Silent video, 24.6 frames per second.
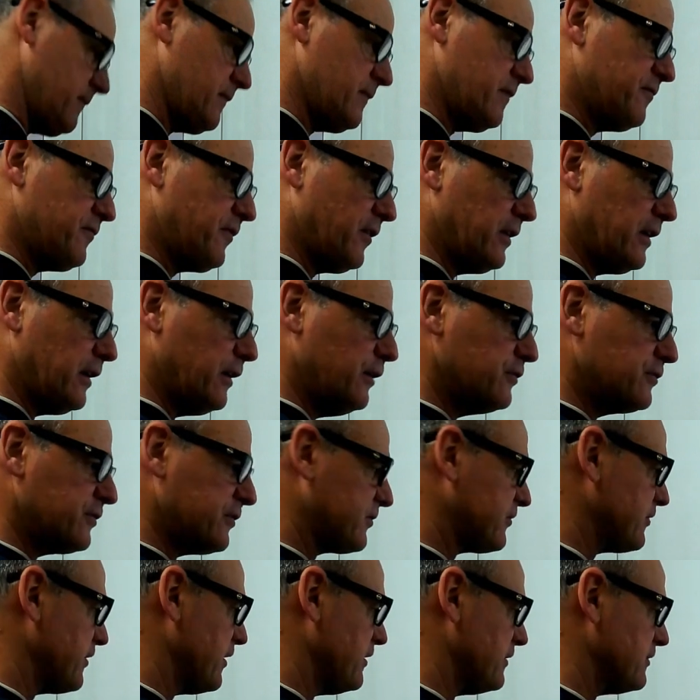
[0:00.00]
follows a
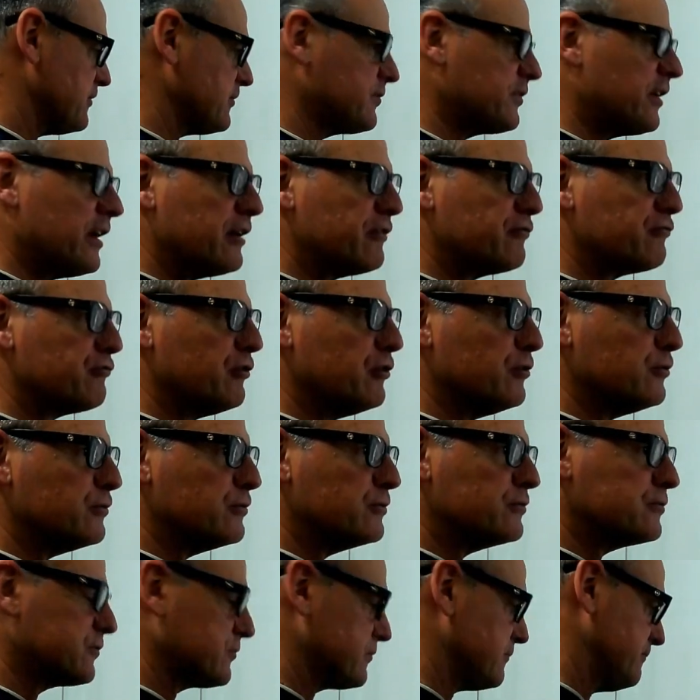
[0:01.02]
certain set of
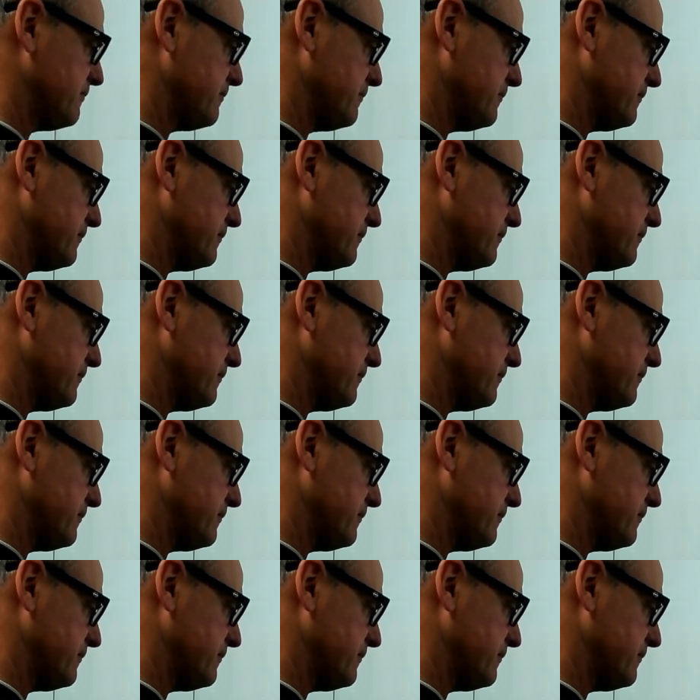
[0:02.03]
rules.